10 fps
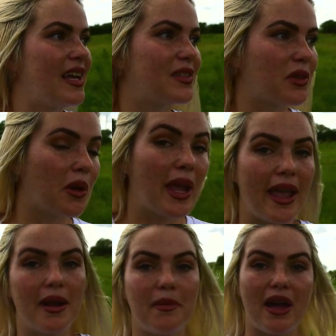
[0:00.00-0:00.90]
So
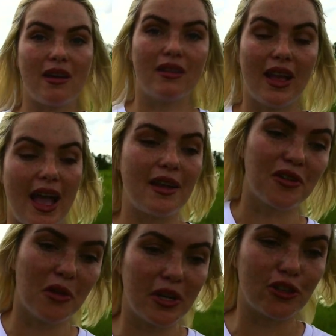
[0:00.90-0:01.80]
Annabelle had
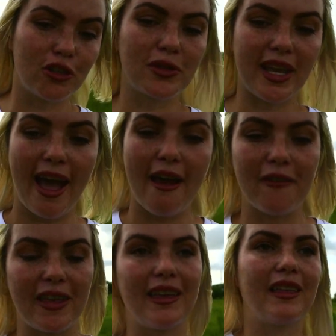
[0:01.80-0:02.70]
no issues
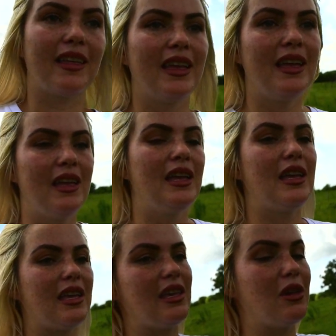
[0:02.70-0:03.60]
calving.
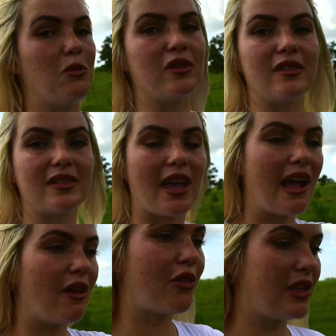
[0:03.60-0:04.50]
He was
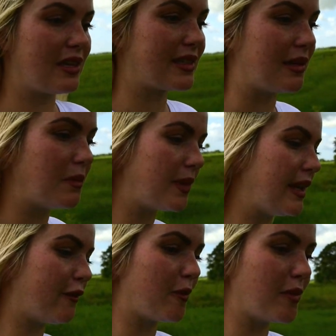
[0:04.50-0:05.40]
healthy as can
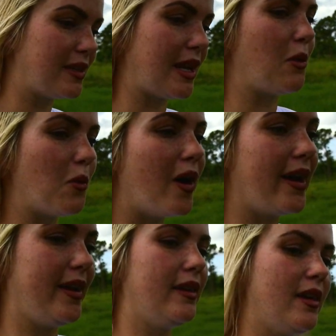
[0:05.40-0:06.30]
be from day
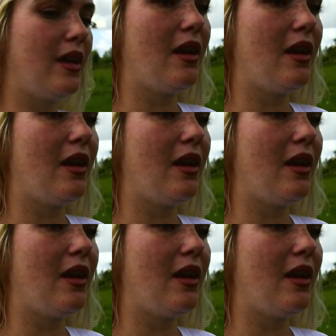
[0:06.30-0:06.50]
one,